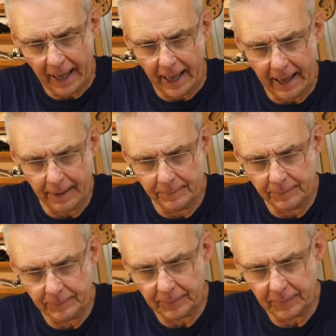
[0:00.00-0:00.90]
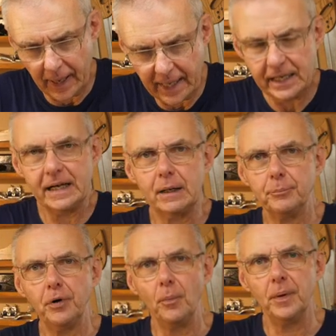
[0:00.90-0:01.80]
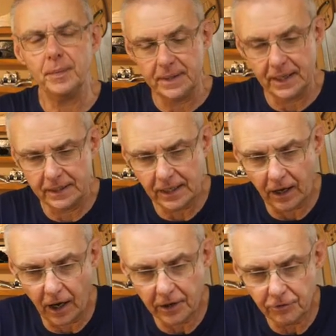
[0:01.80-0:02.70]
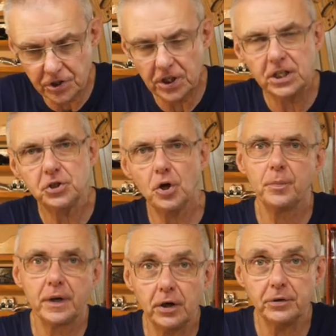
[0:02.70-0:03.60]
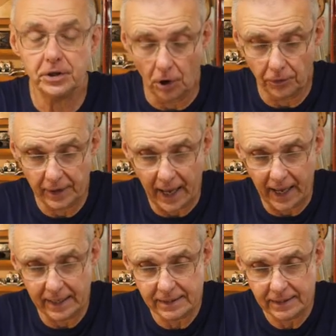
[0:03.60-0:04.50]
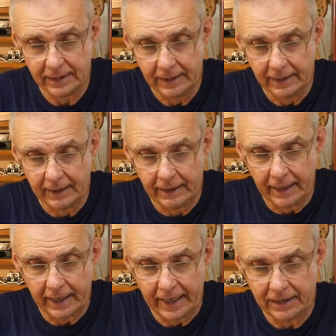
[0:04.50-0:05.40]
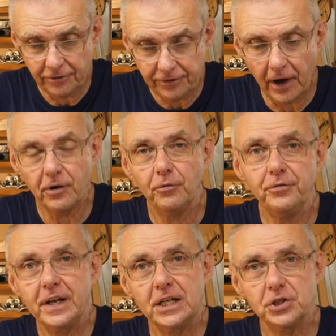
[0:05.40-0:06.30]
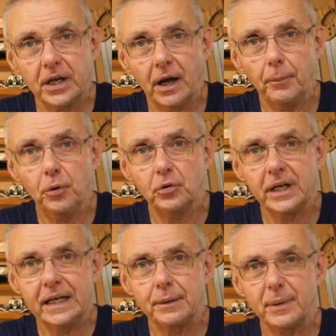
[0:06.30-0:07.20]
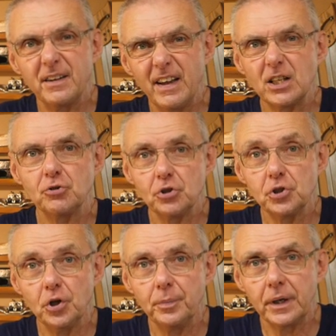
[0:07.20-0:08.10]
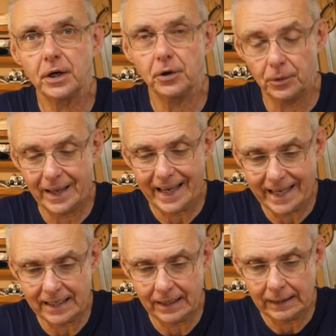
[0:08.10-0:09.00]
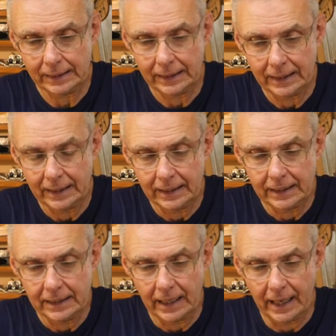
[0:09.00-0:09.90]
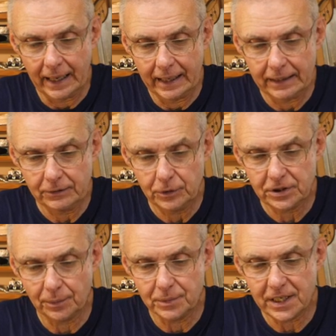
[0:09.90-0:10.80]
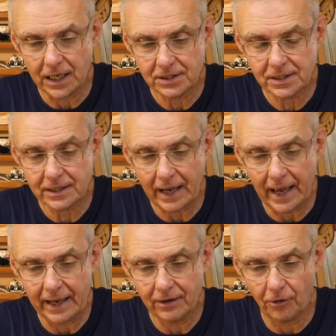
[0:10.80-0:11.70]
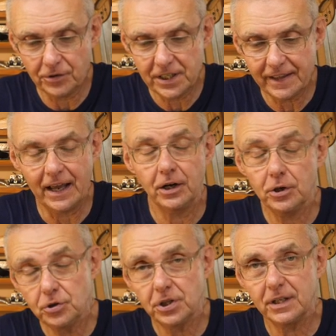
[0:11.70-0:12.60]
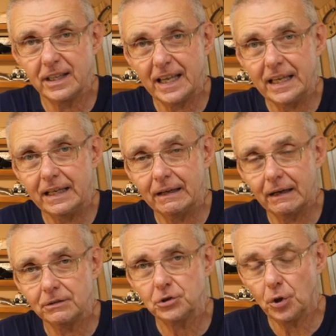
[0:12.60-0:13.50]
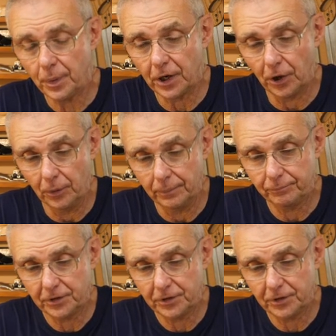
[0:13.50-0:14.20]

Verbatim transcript: Um, I had a little problem in that uh, I'd originally superglued it on and in the final finishing I poured a little bit of extra superglue in uh, with some dust and obviously that loosened the superglue.